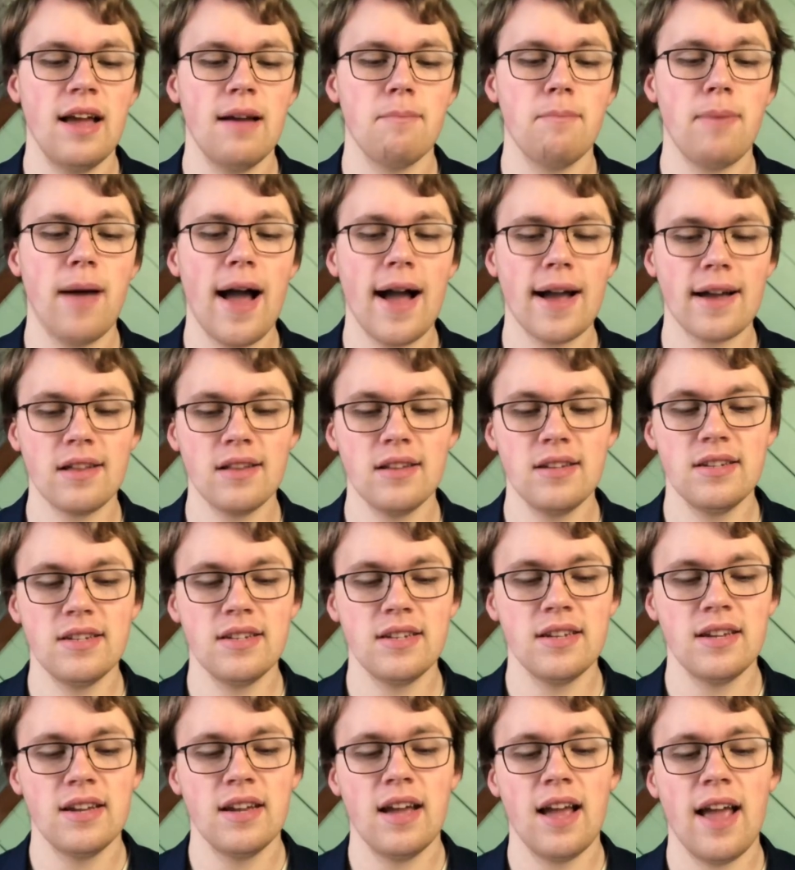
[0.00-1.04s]
Backlund
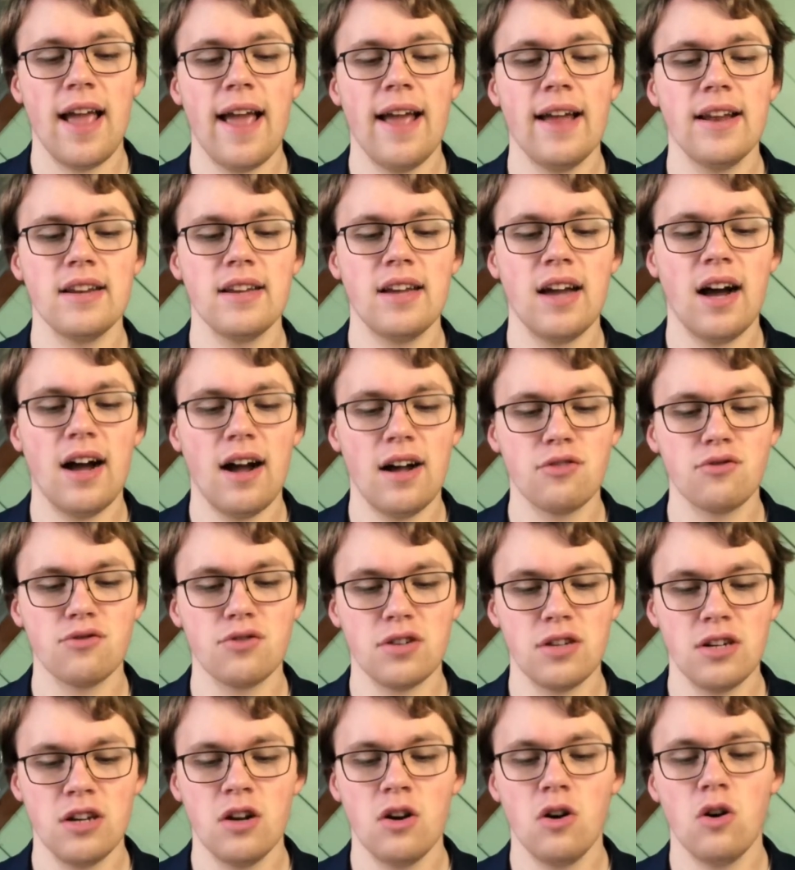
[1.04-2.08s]
and
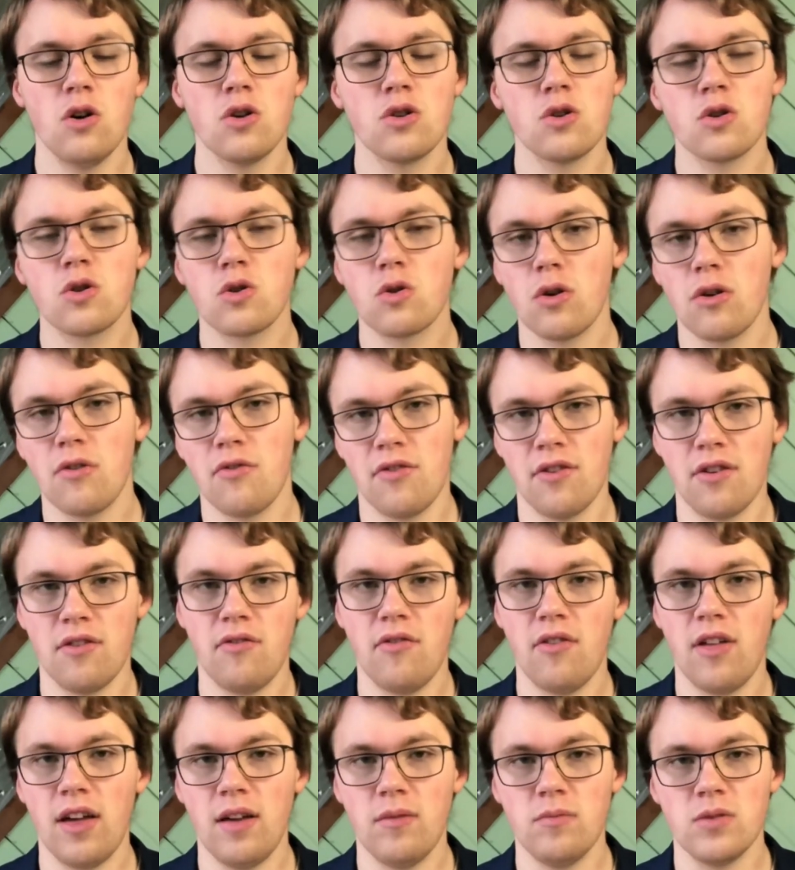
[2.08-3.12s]
Kadri also scored for the
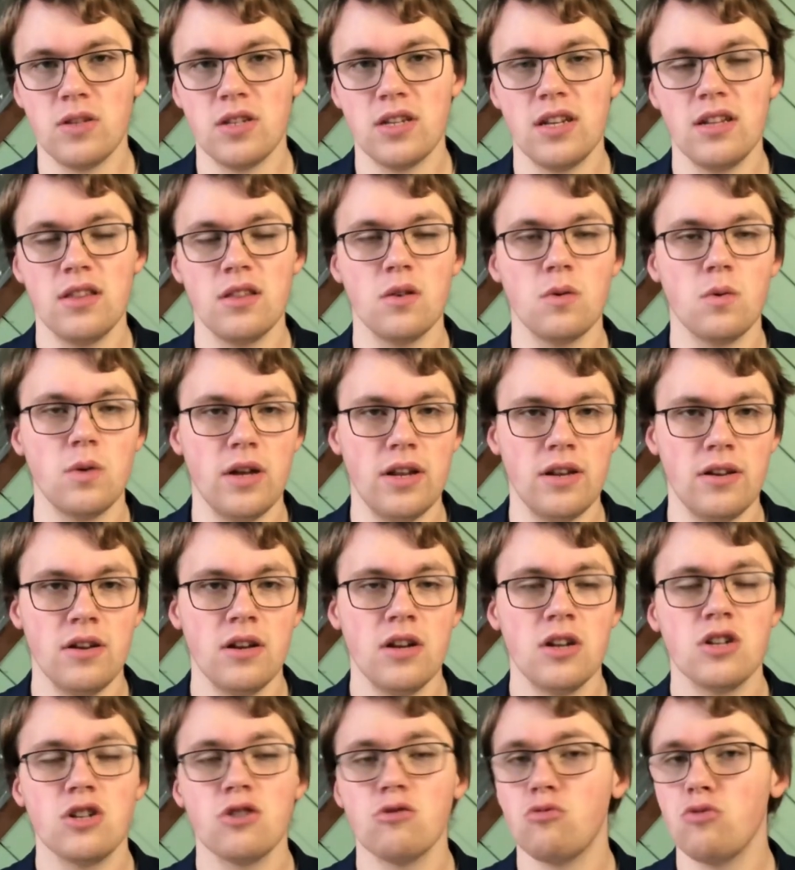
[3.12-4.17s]
Flames in the win.
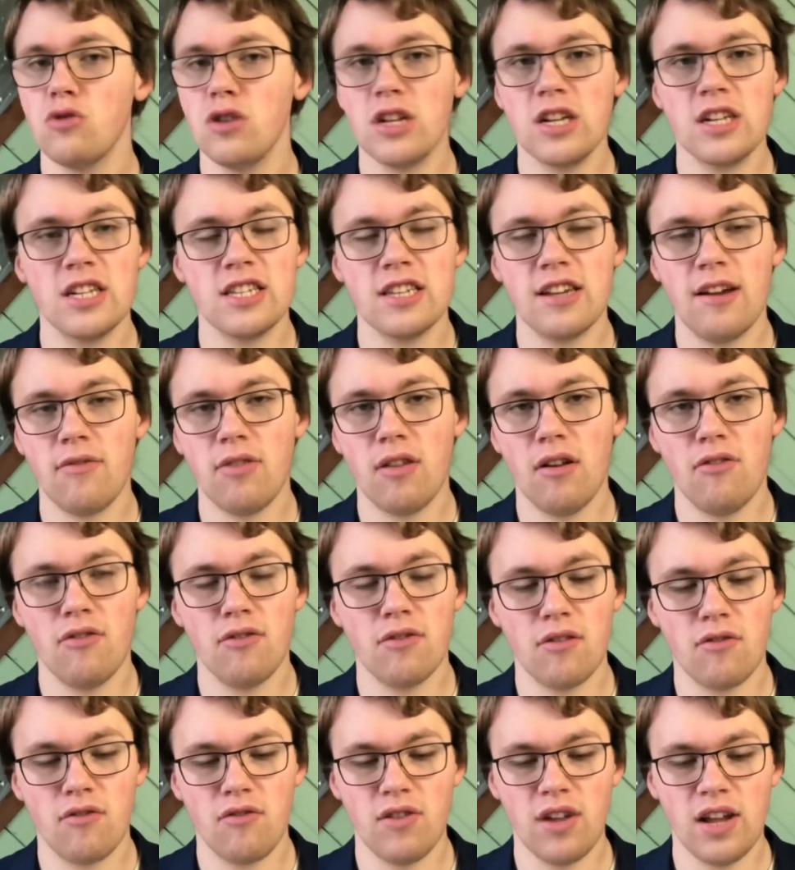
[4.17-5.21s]
So really good stuff there from
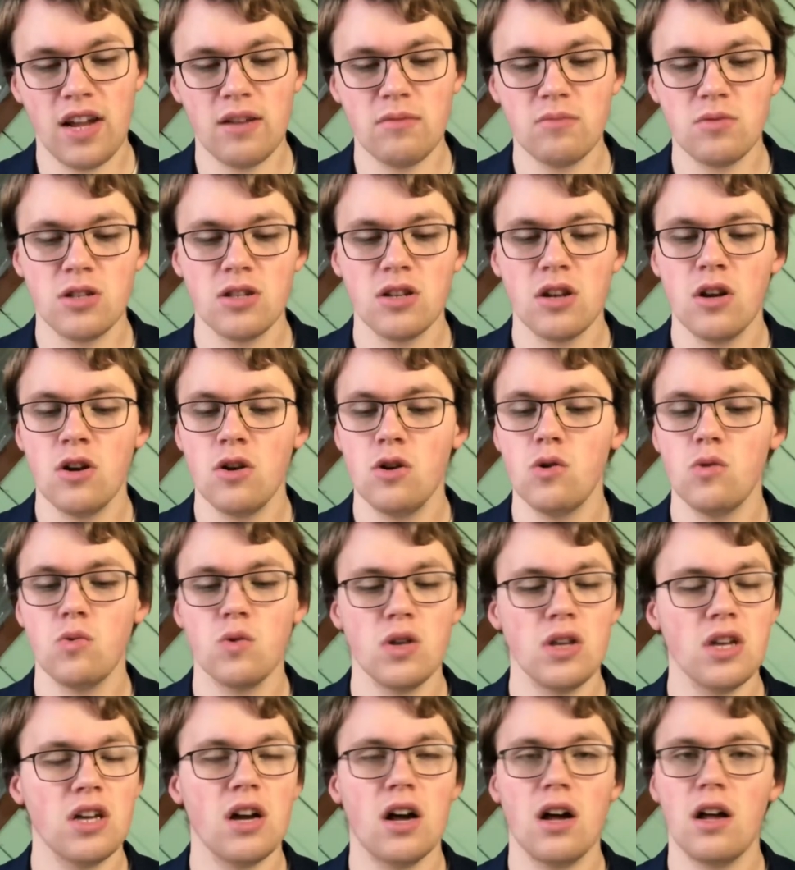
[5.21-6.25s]
the Flames, who
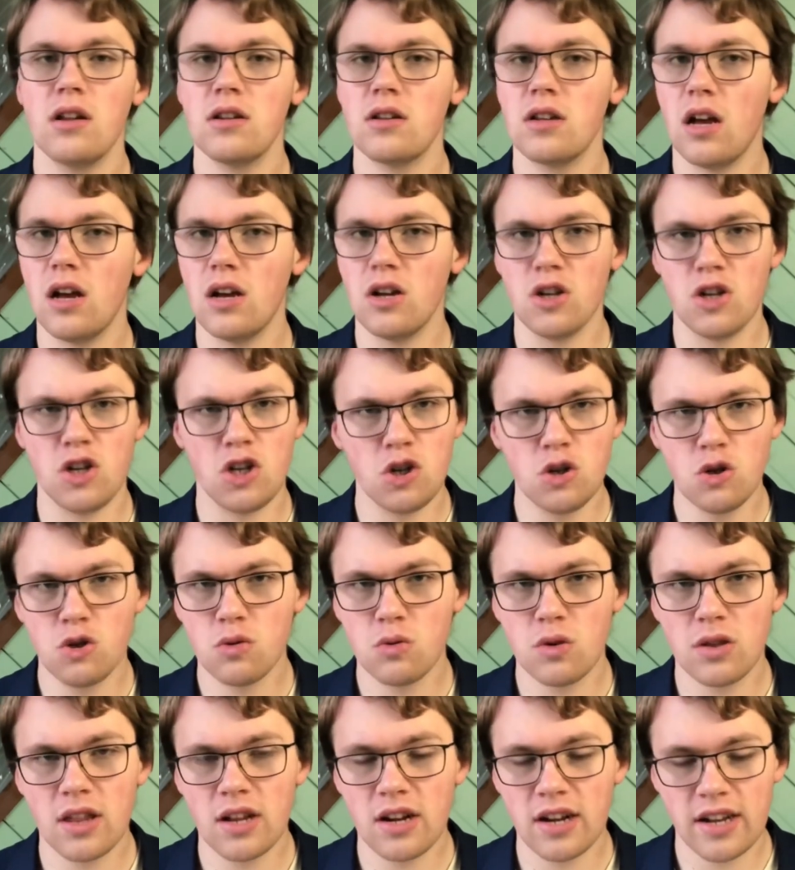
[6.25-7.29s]
really got a huge
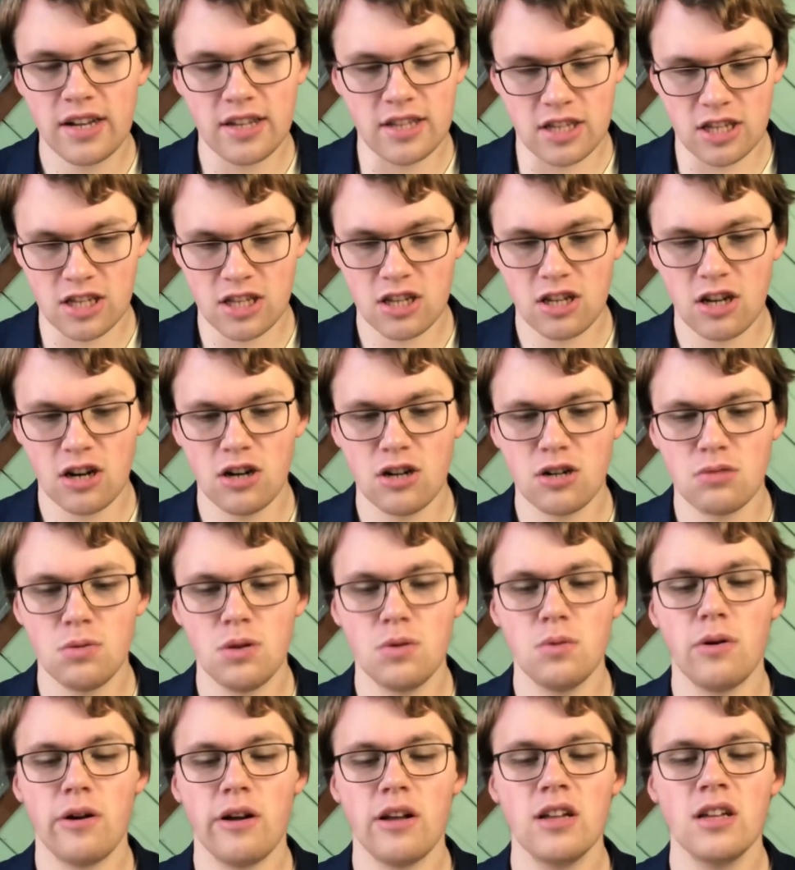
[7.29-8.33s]
win there against the Stars.
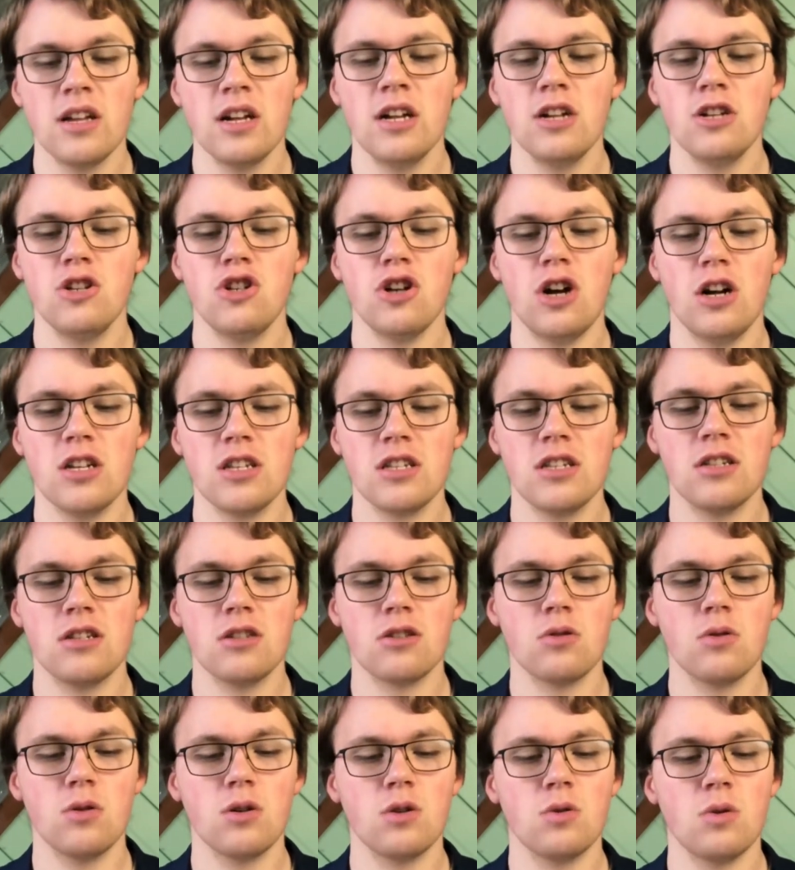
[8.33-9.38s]
Meanwhile, Johnston
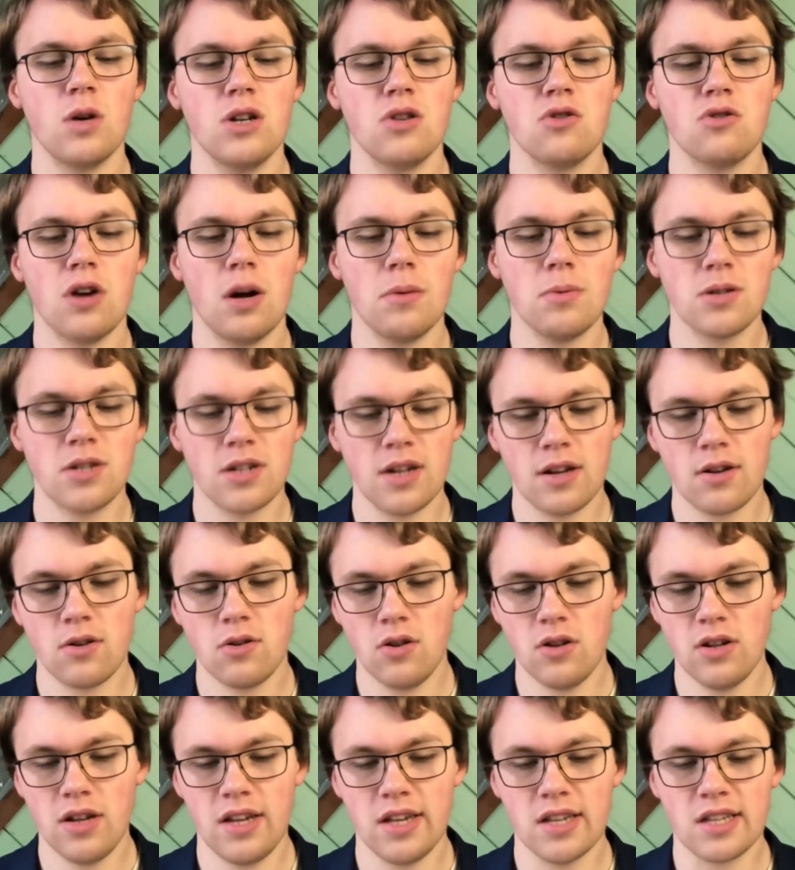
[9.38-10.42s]
scored twice, Robertson had a
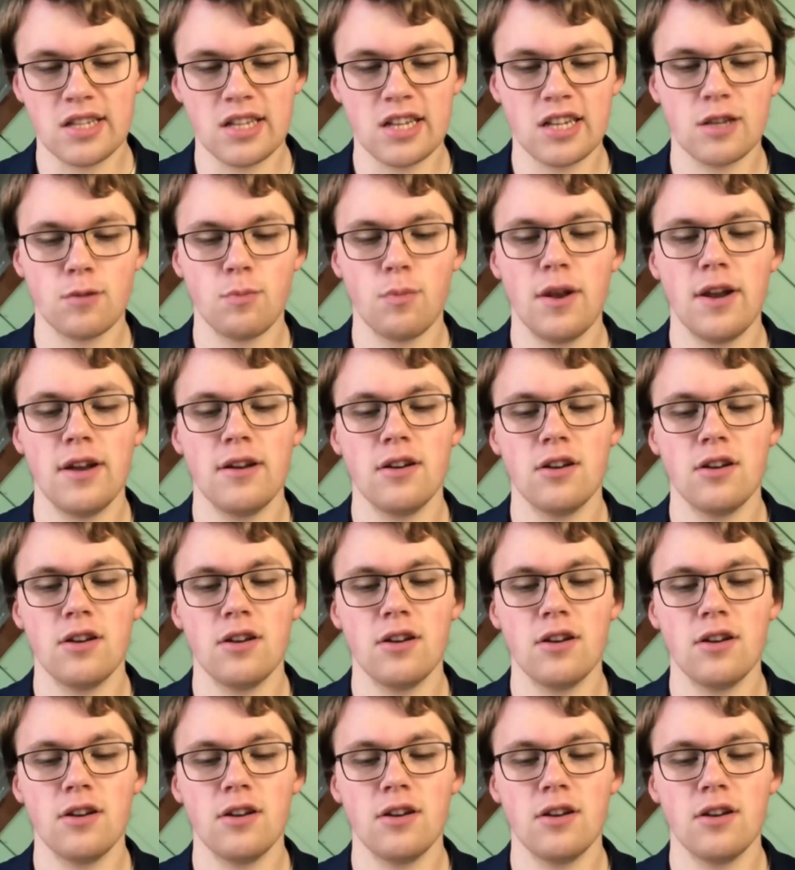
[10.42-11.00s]
goal and an assist, Benin